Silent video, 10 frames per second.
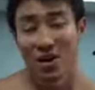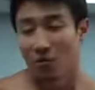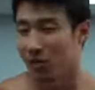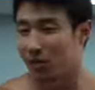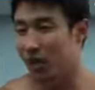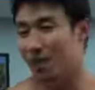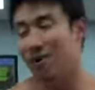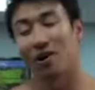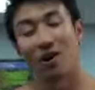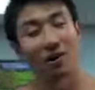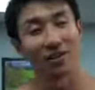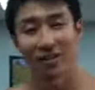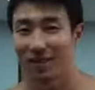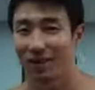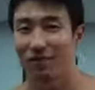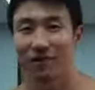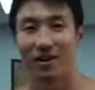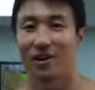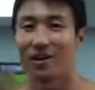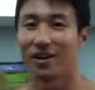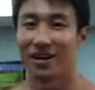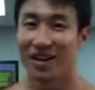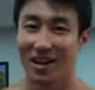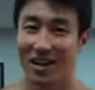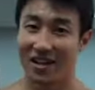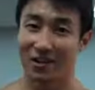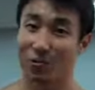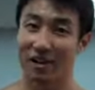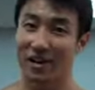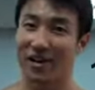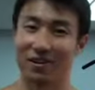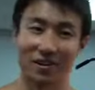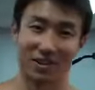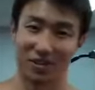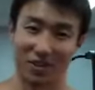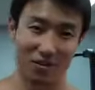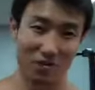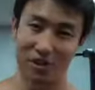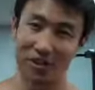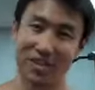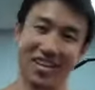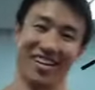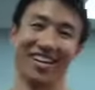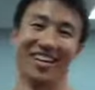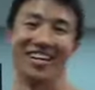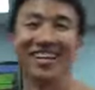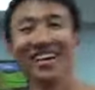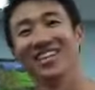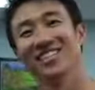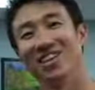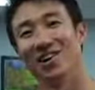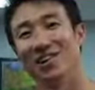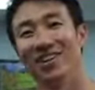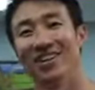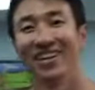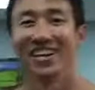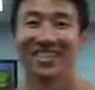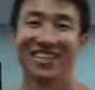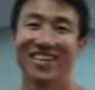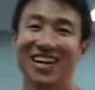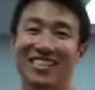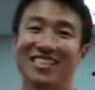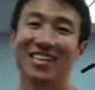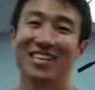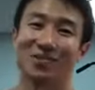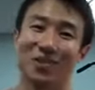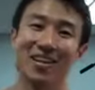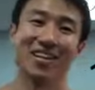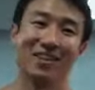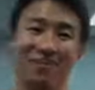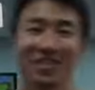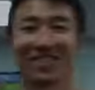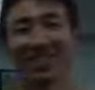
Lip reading: We talk about all this stuff in there, and the workout is crazy. So, see y'all guys in the next one. Peace.